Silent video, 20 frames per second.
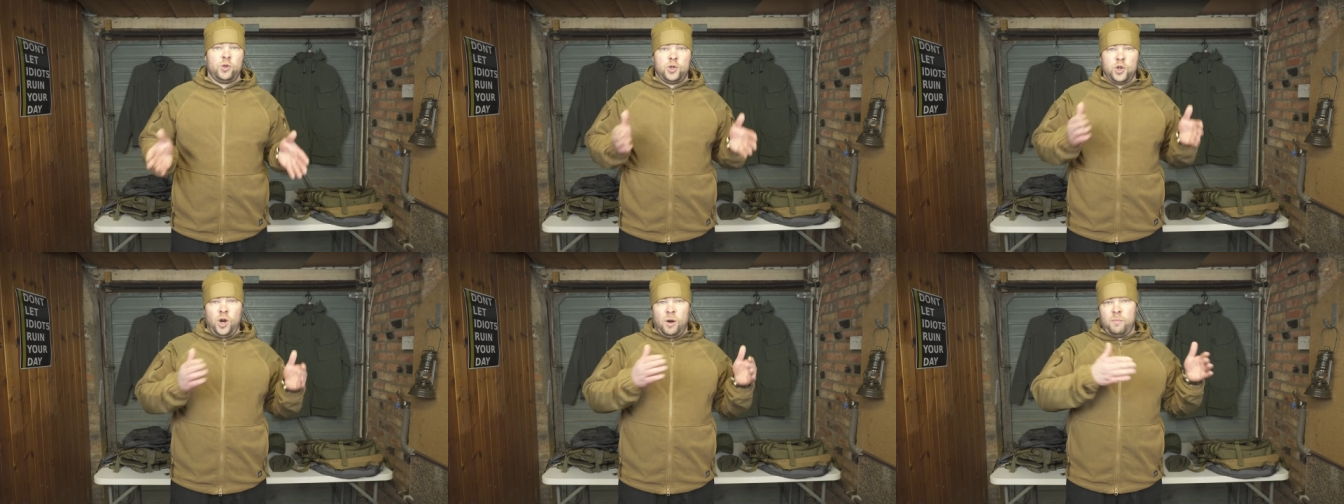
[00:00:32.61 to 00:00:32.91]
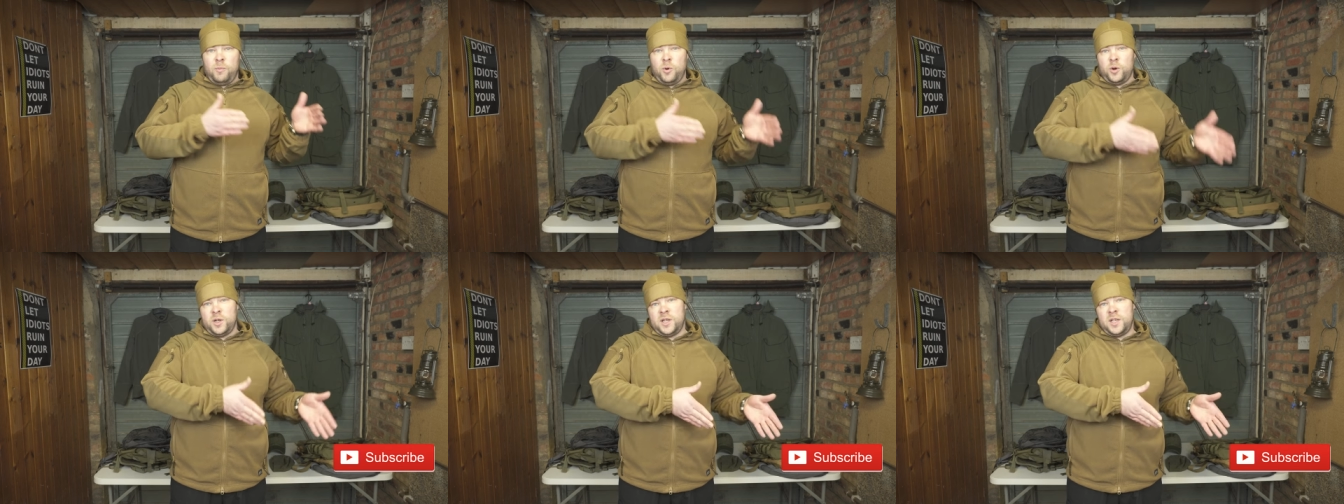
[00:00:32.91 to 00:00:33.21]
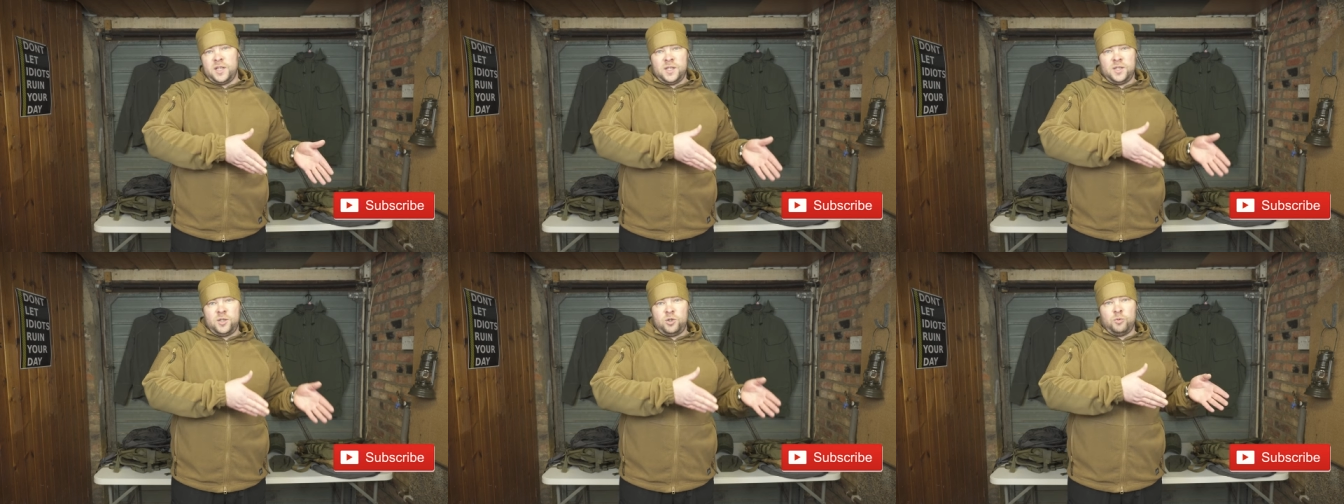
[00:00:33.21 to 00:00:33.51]
jump on
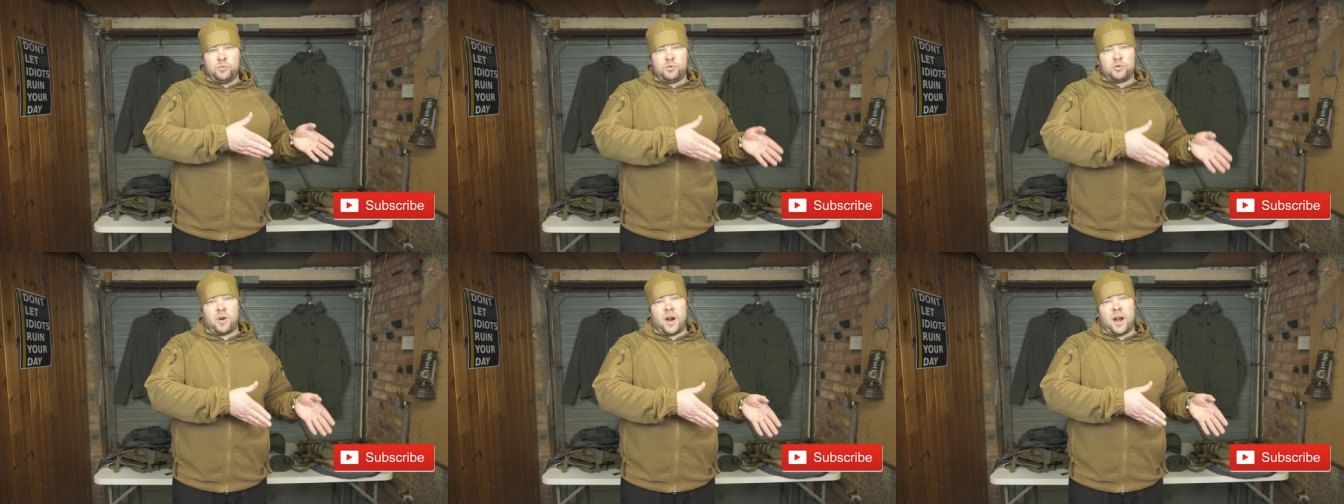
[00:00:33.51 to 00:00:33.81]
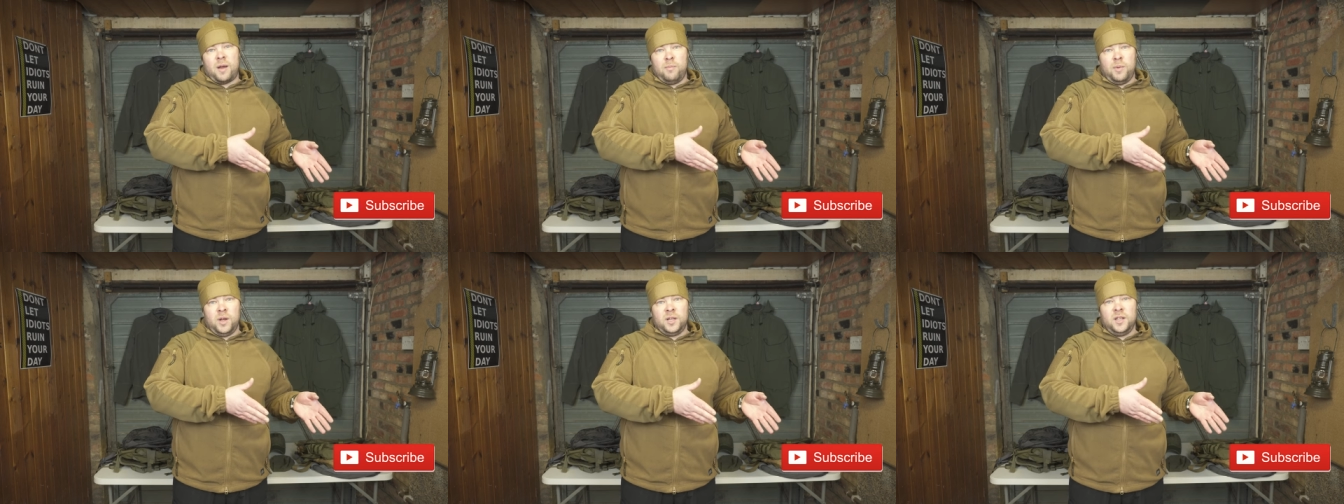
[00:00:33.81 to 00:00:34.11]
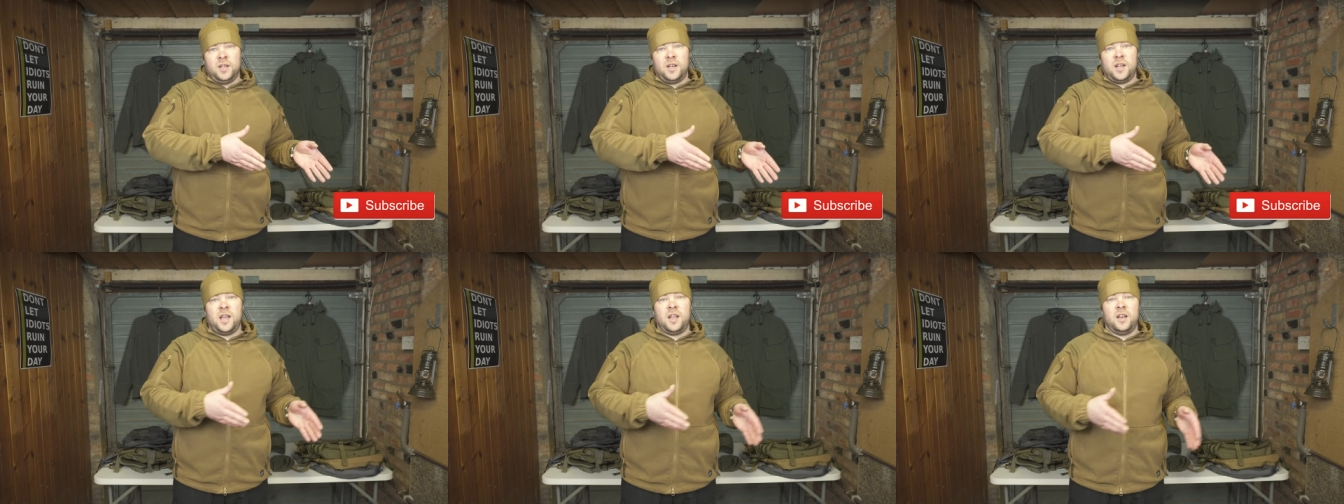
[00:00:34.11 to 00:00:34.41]
this subscribe
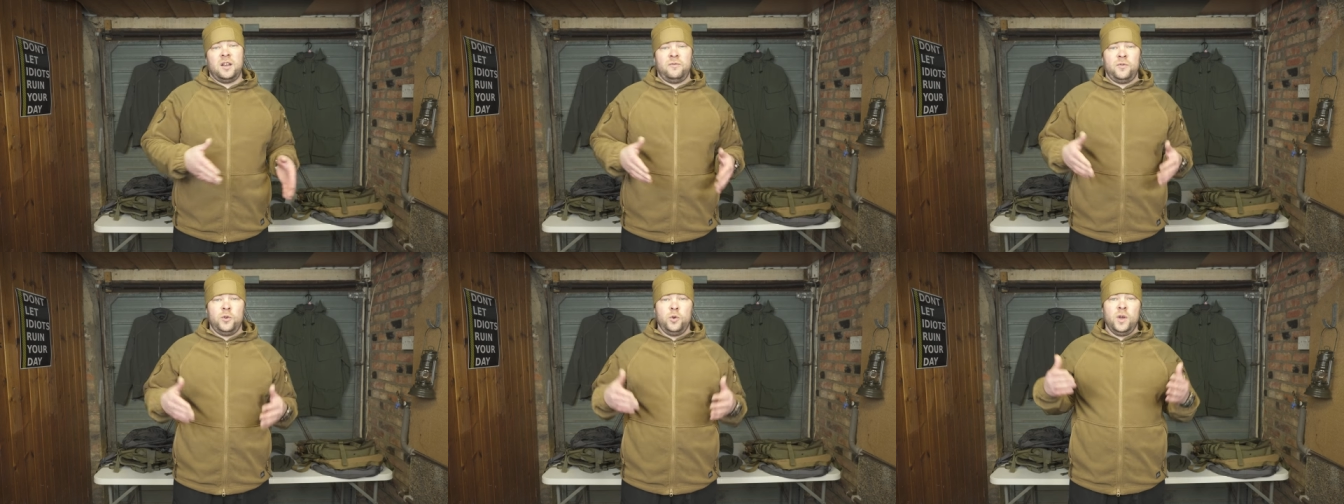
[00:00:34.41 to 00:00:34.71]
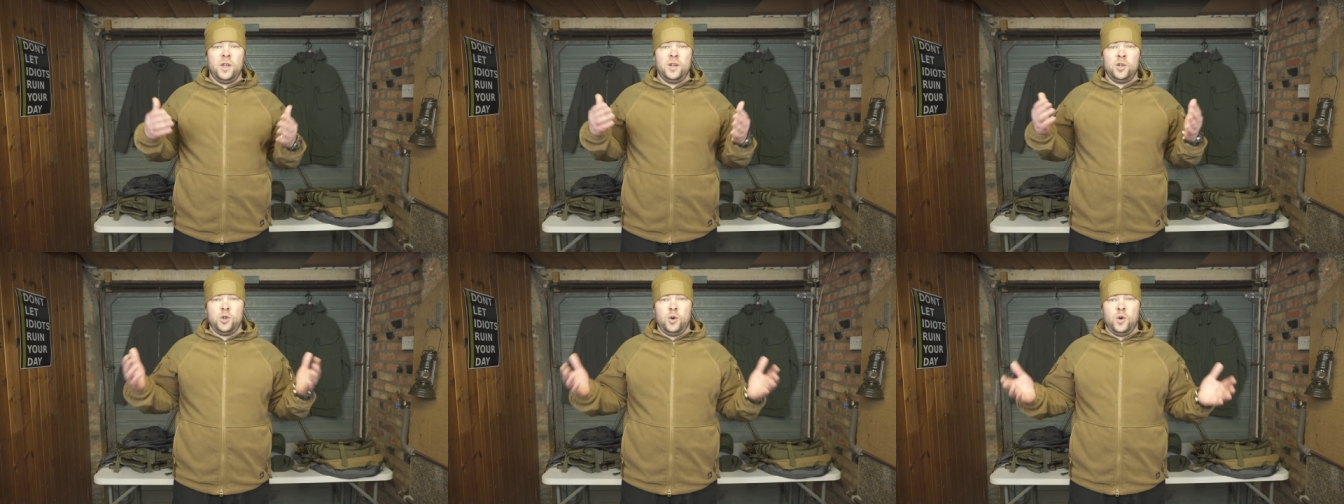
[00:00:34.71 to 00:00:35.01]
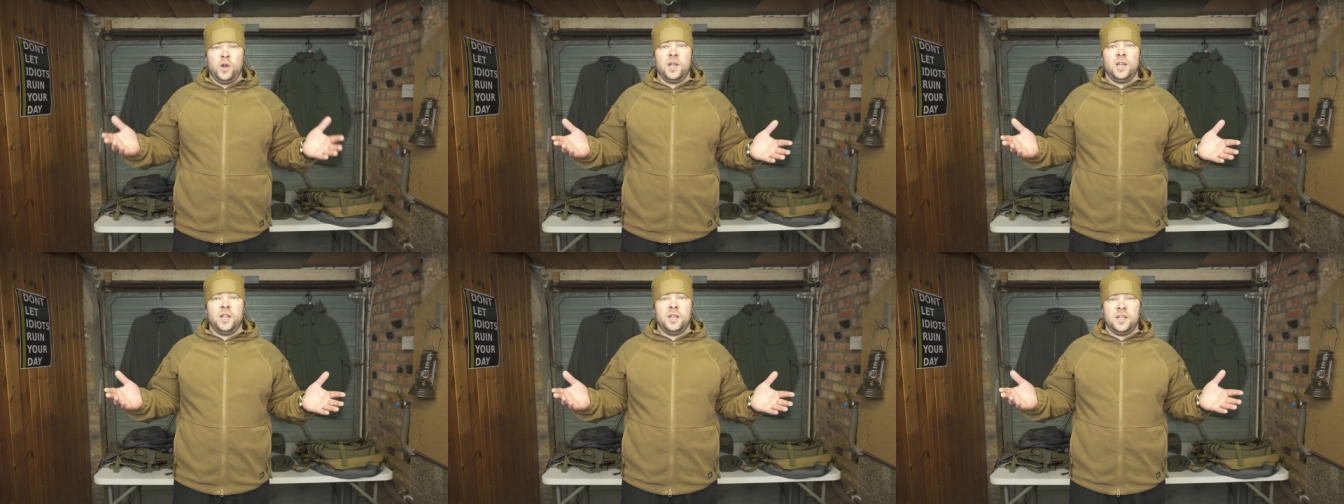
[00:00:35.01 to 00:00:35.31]
button, and if you're
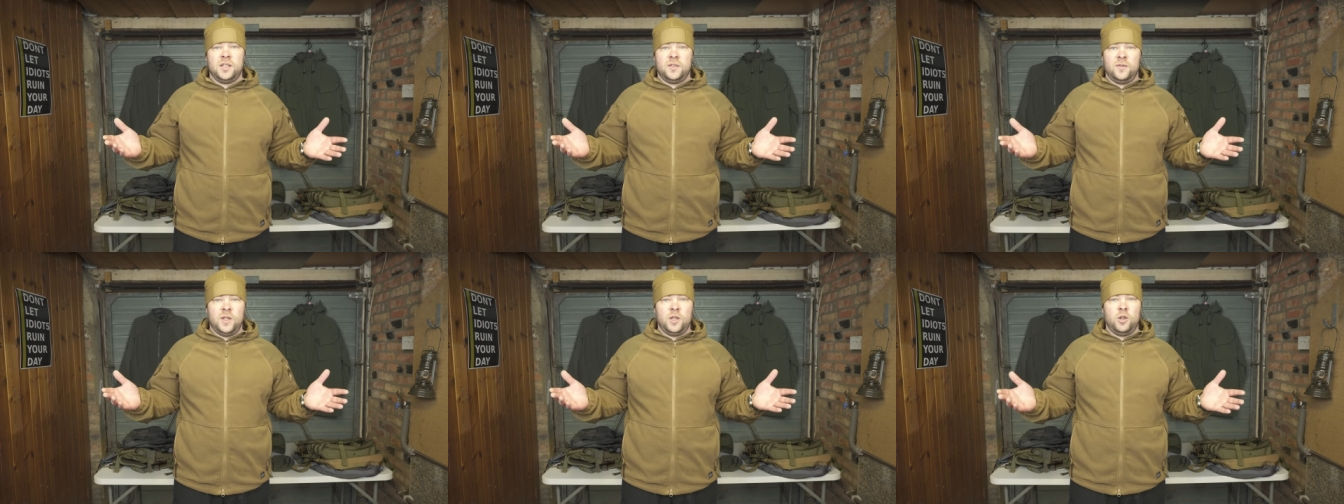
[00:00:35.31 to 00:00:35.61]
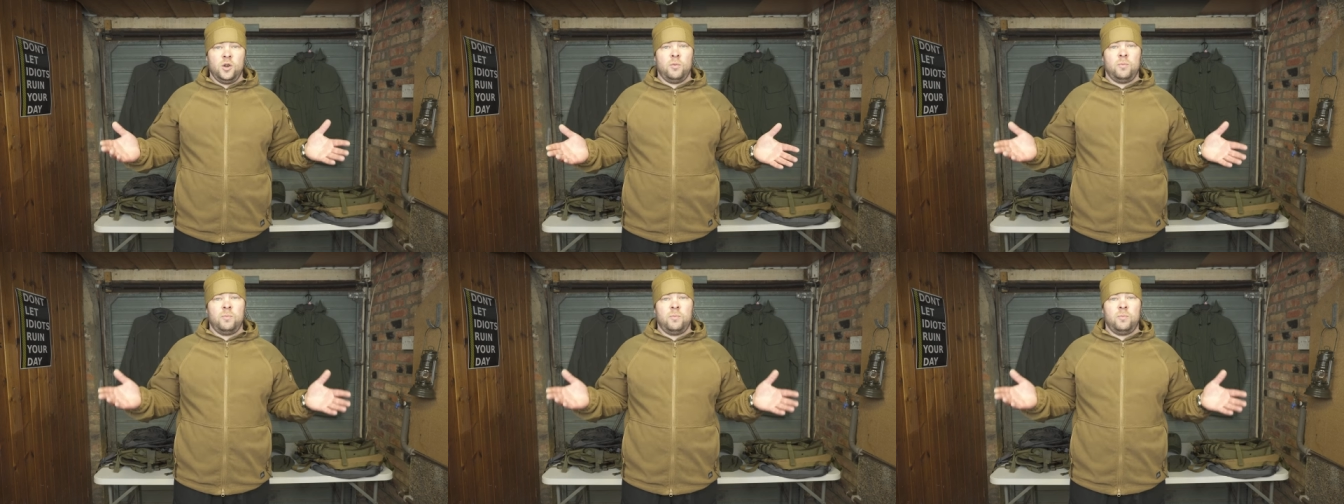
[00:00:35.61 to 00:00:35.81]
enjoying this video,